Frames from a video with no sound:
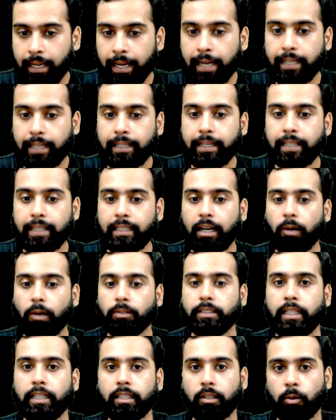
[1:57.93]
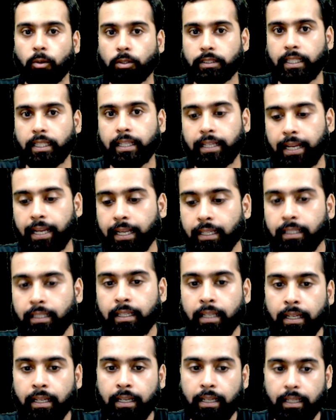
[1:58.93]
80,000 closing rank,
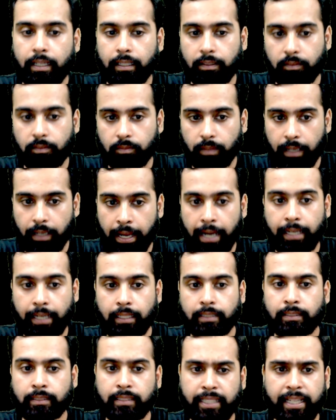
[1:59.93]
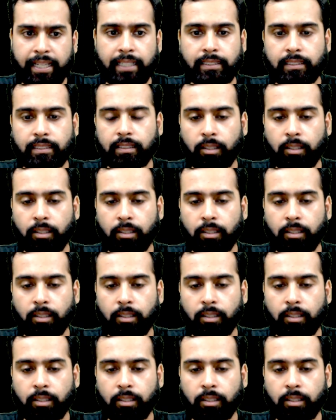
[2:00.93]
and these